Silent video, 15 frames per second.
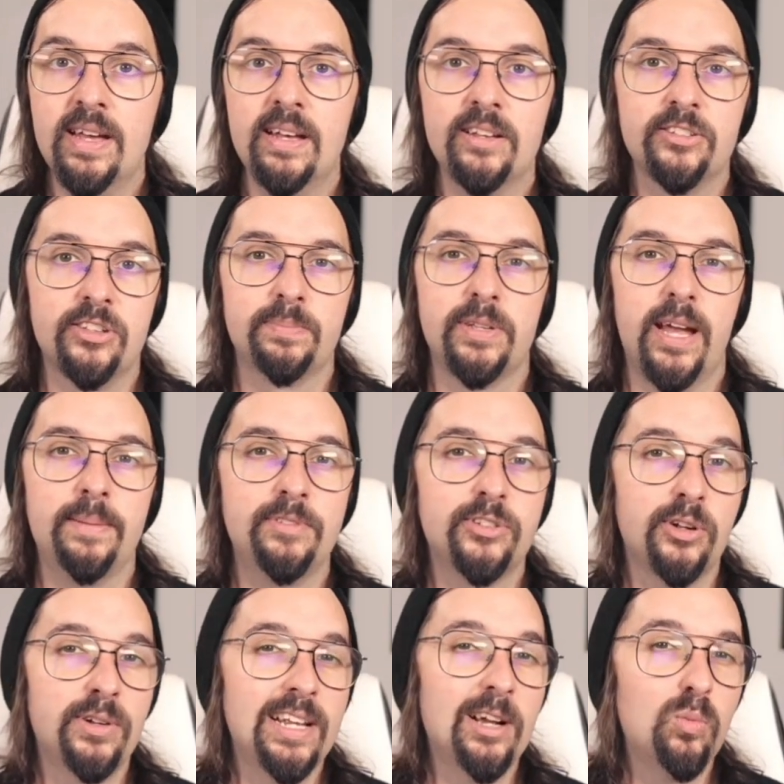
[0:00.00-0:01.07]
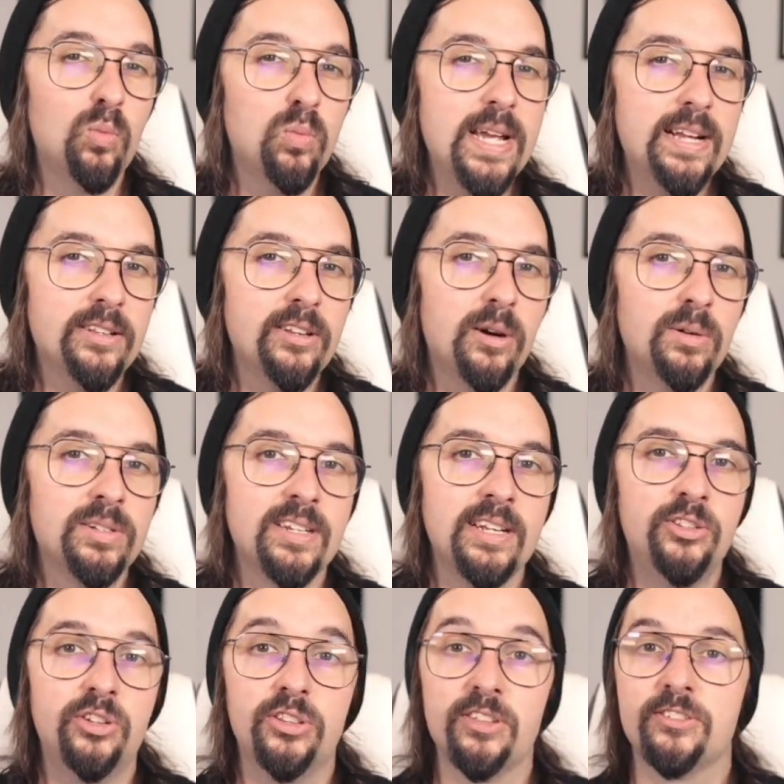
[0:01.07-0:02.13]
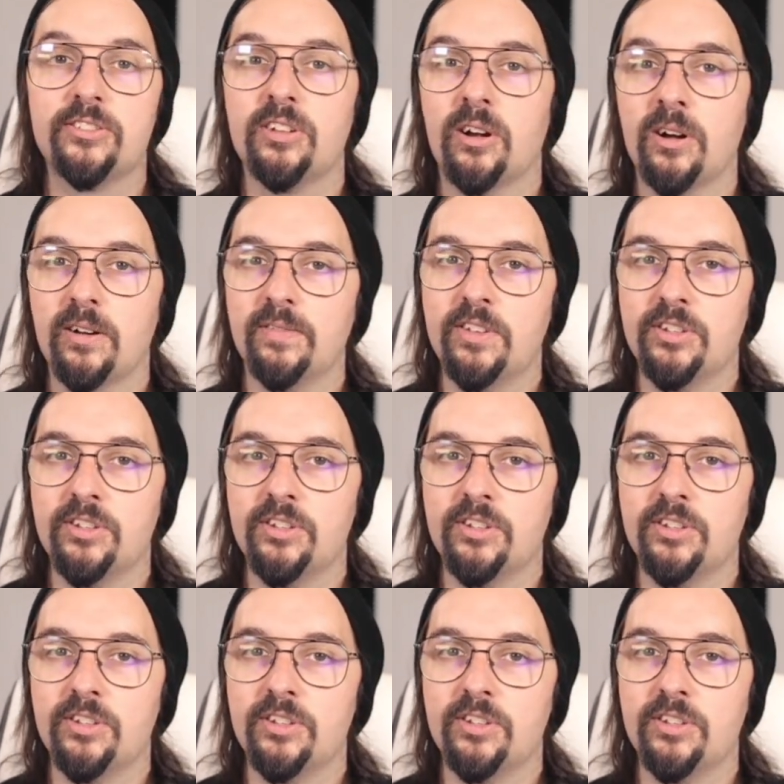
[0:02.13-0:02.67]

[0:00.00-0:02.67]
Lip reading: sometimes turning a weak note into the star of the